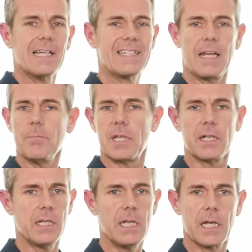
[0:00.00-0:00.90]
same
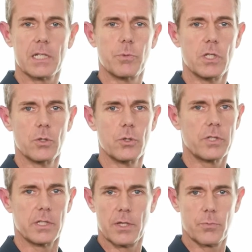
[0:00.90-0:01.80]
technique as we used
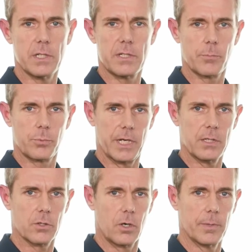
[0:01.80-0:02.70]
in the 3-step
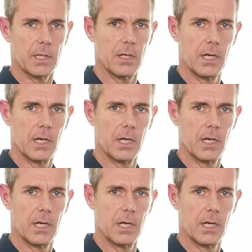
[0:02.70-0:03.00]
brainstorming.